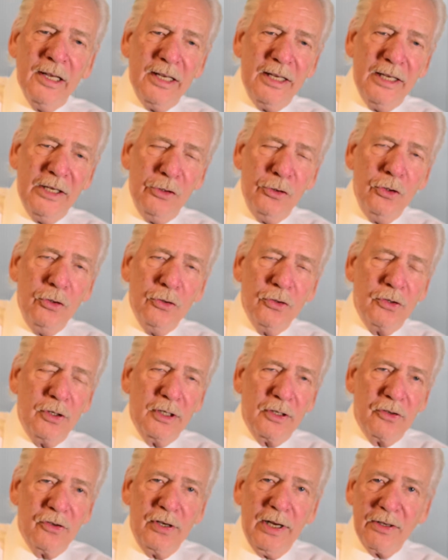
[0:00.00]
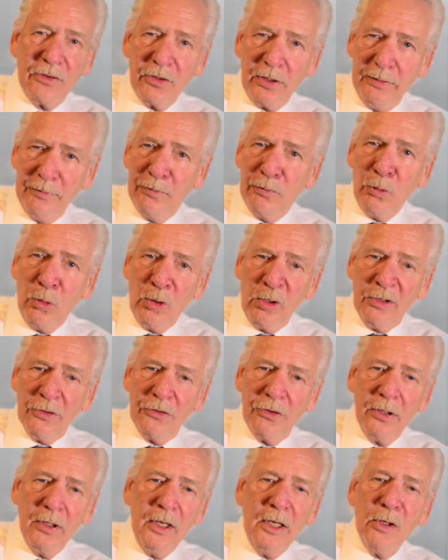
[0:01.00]
he had used excessive
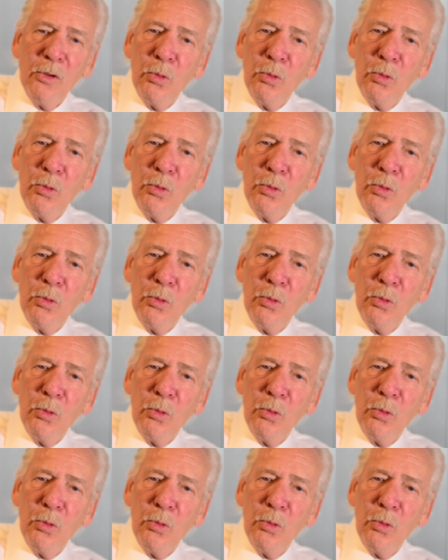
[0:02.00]
force.